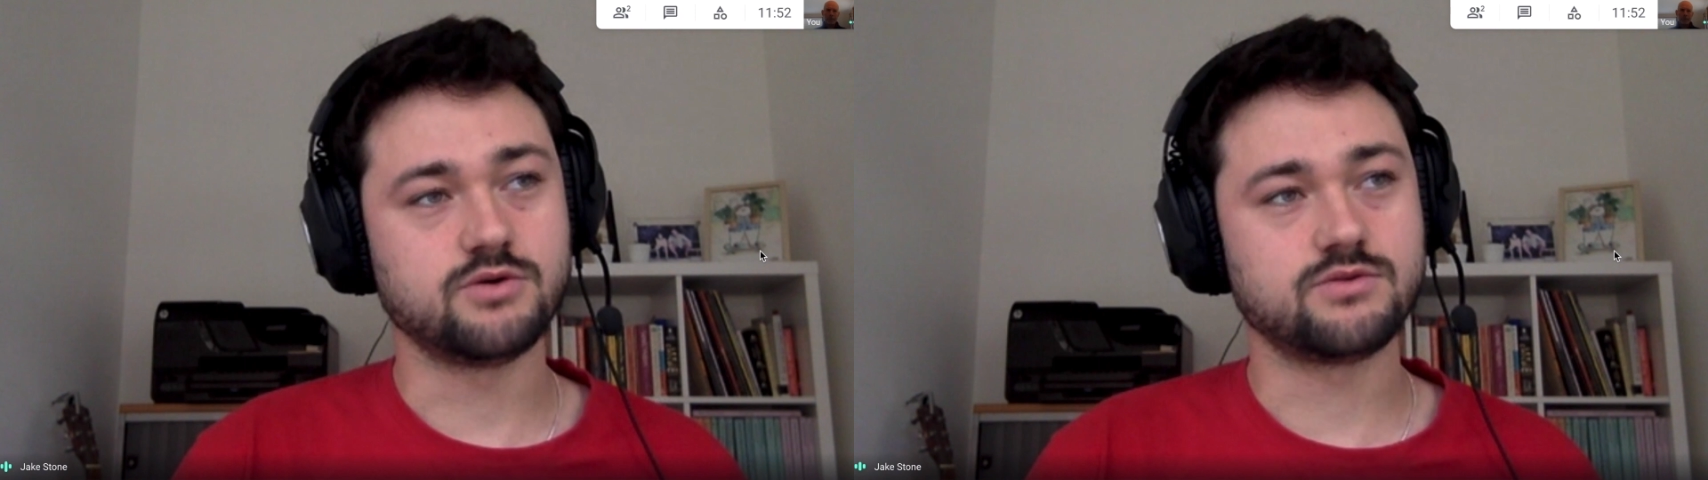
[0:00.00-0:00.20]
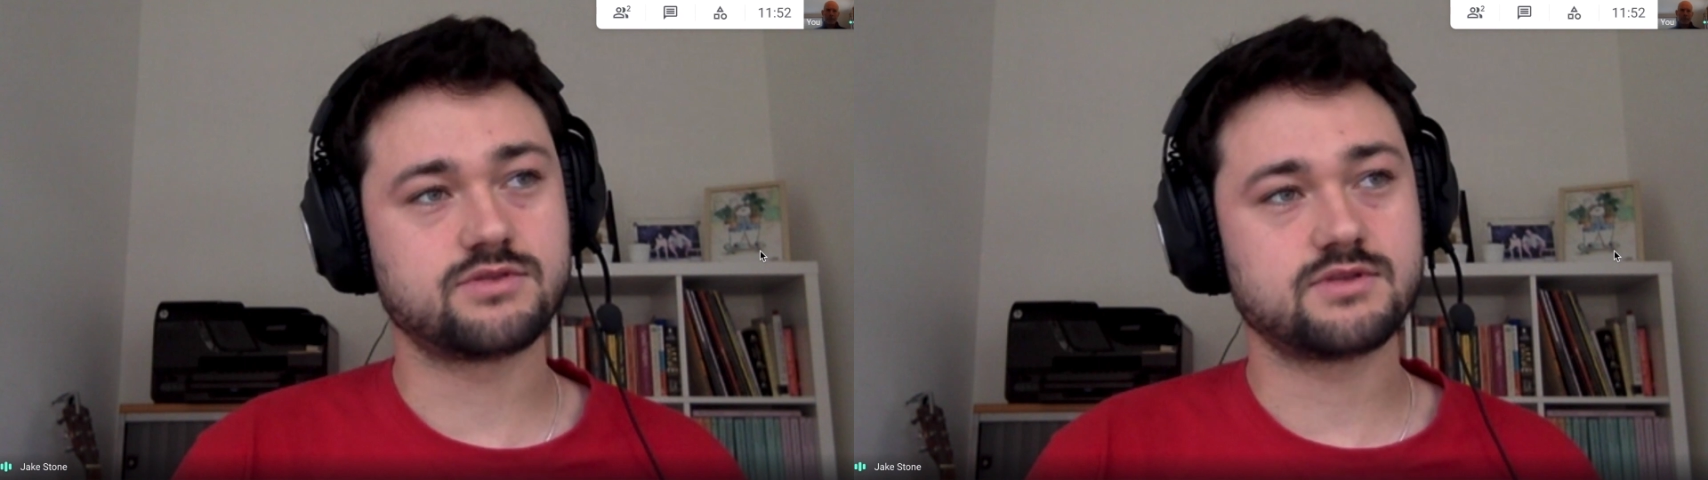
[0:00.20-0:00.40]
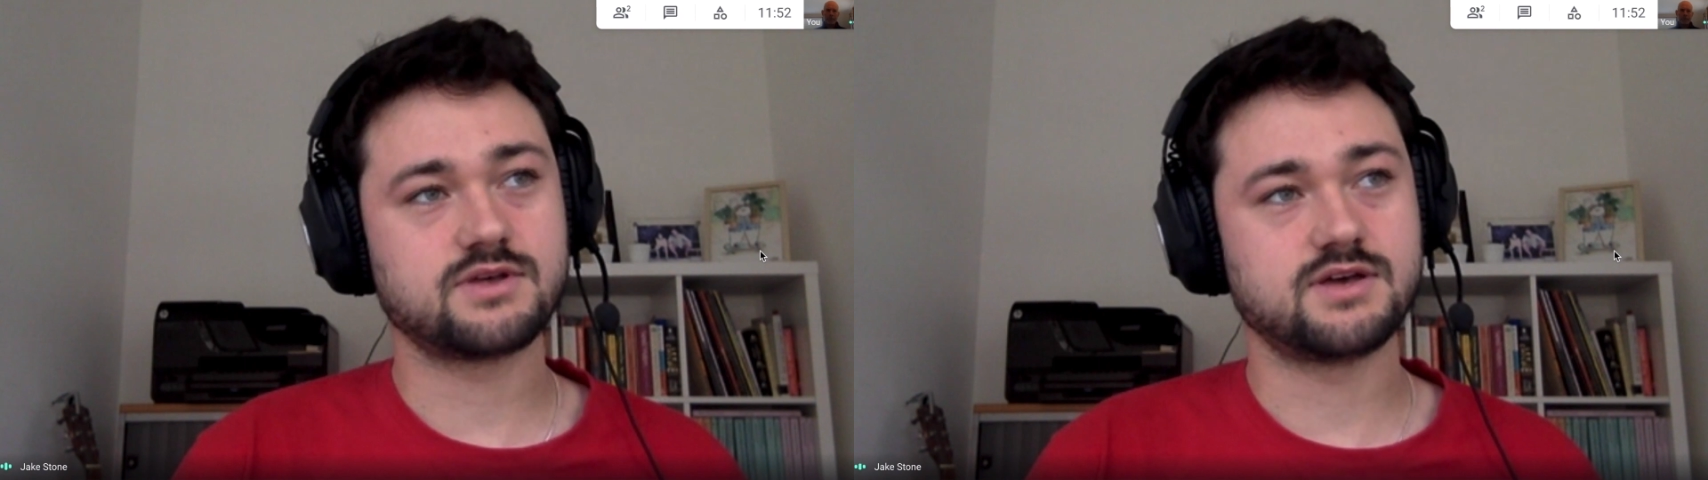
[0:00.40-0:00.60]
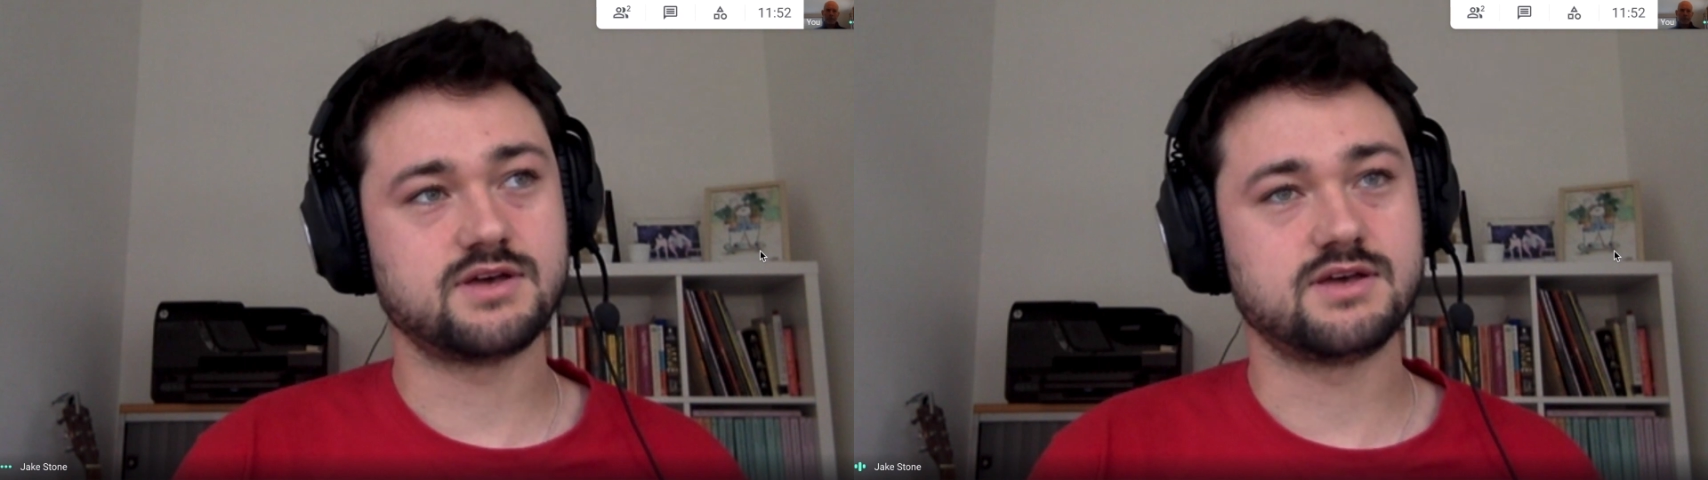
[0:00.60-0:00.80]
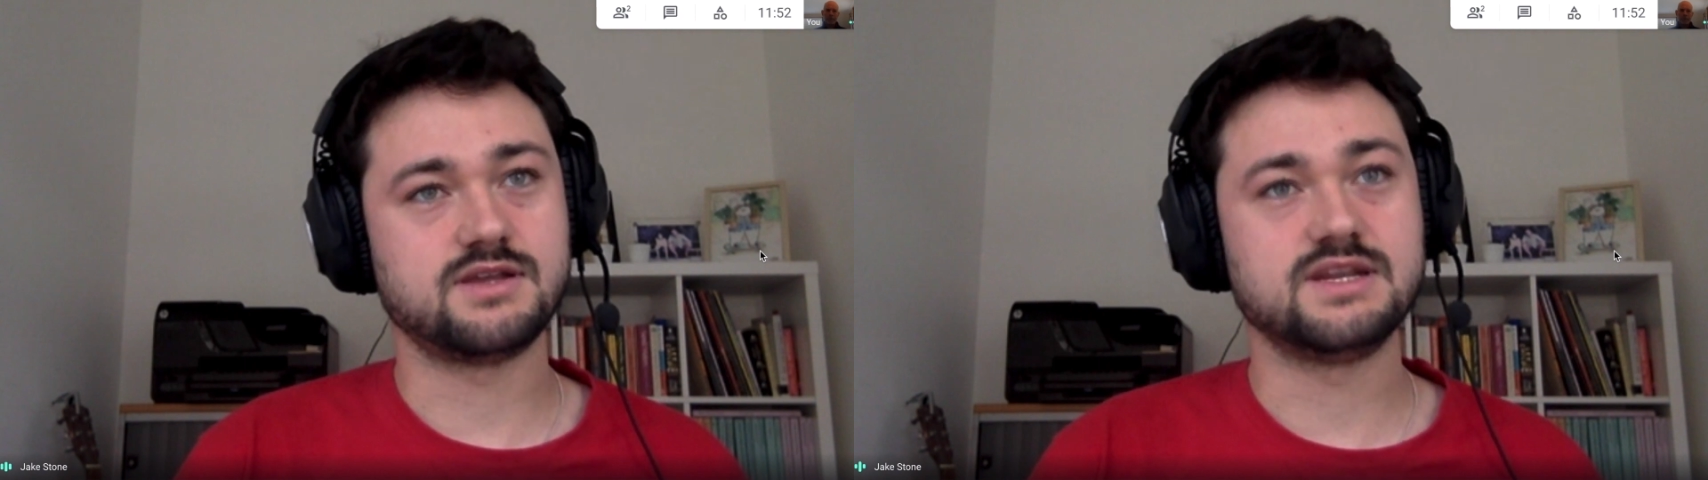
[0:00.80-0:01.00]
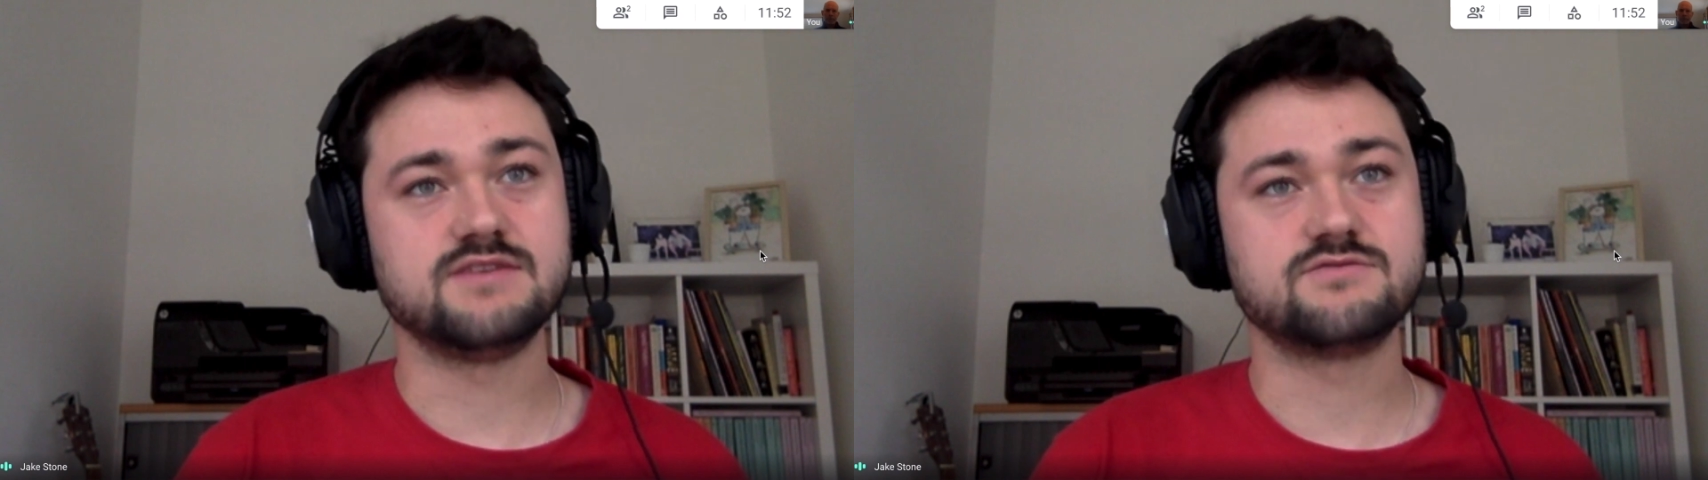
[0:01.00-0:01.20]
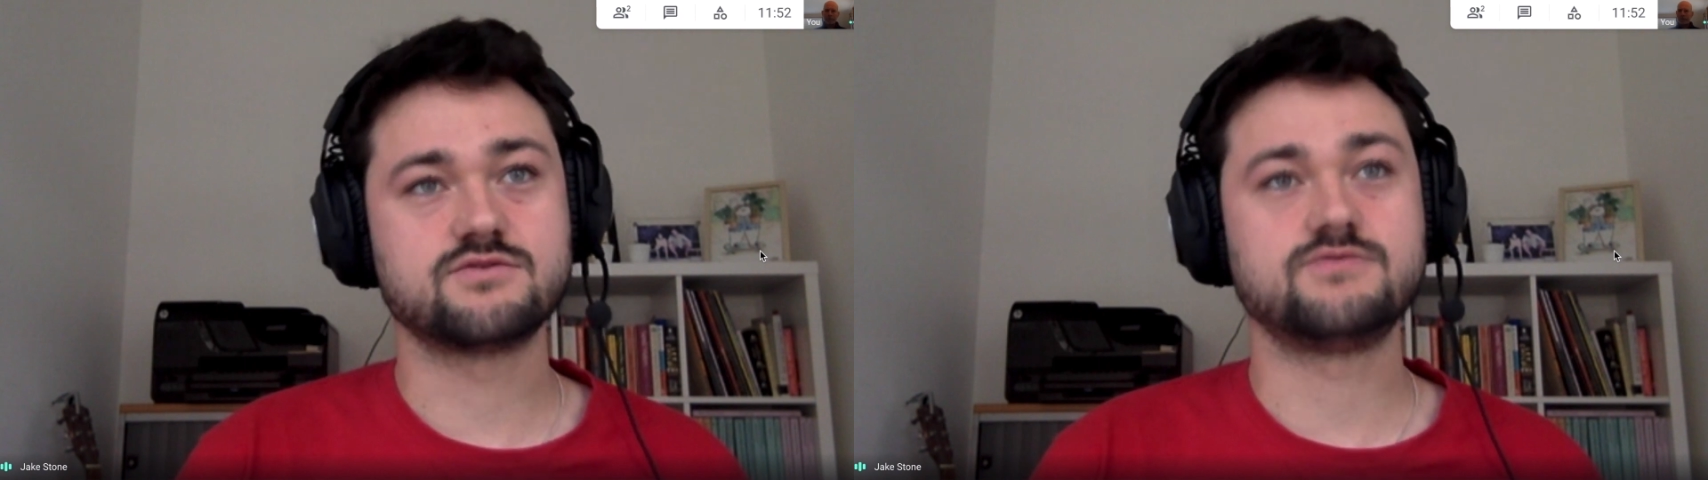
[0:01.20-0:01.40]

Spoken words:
both leave